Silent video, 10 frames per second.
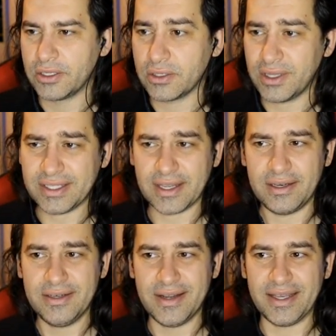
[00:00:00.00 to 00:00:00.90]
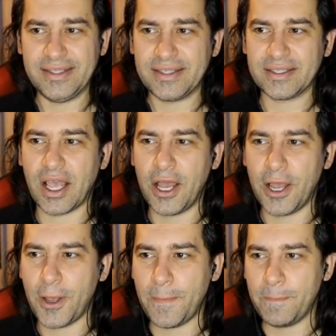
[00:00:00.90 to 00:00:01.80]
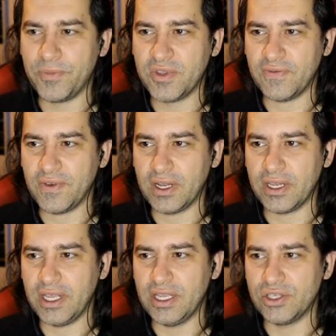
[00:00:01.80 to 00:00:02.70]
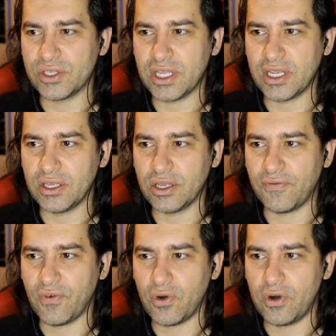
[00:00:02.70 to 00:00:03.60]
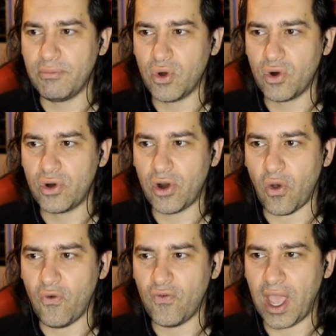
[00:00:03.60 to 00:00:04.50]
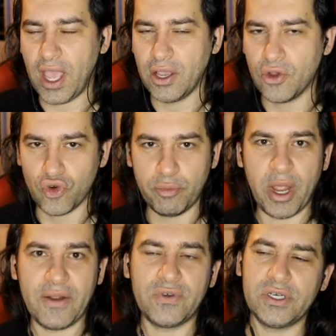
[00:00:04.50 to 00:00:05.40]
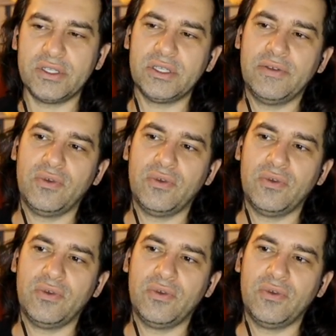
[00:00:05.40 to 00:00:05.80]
So that's kind of nice. Definitely interesting for more of a group efforts.